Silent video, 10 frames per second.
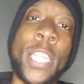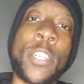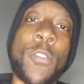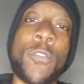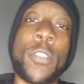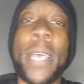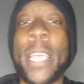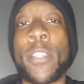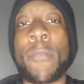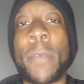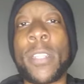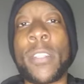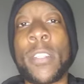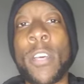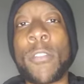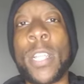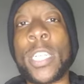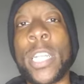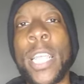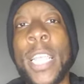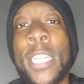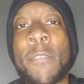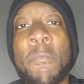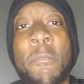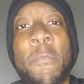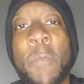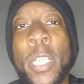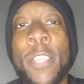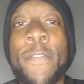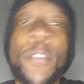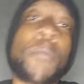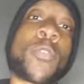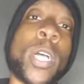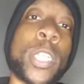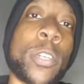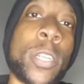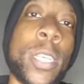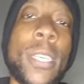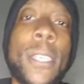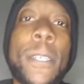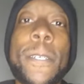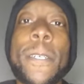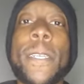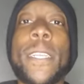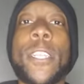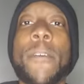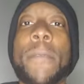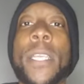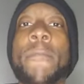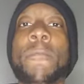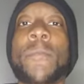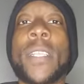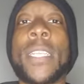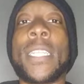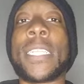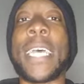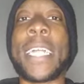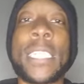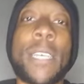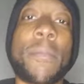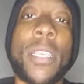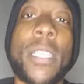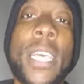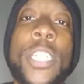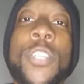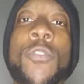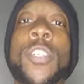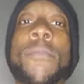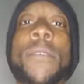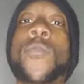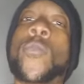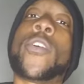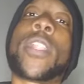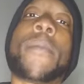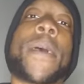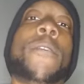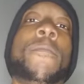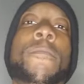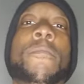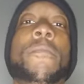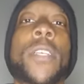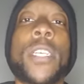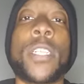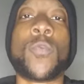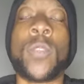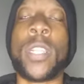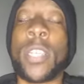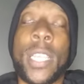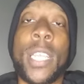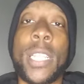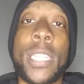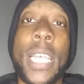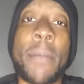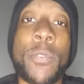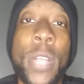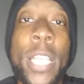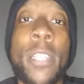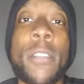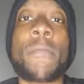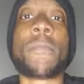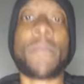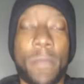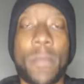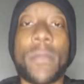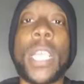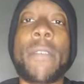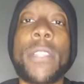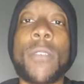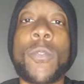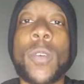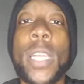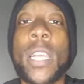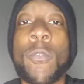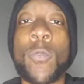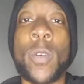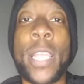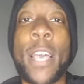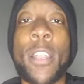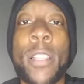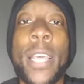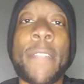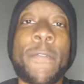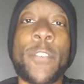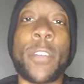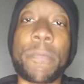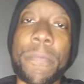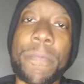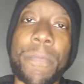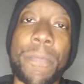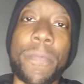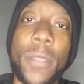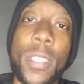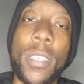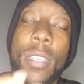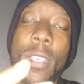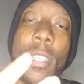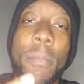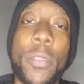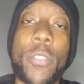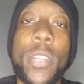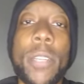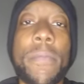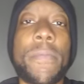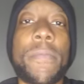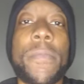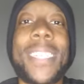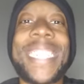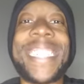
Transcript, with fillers: make don't let your age make you feel pressured. You know what I mean? It is not something that you should be worrying about because when again the time's right, everything will work out, work out on that front. Number three, society.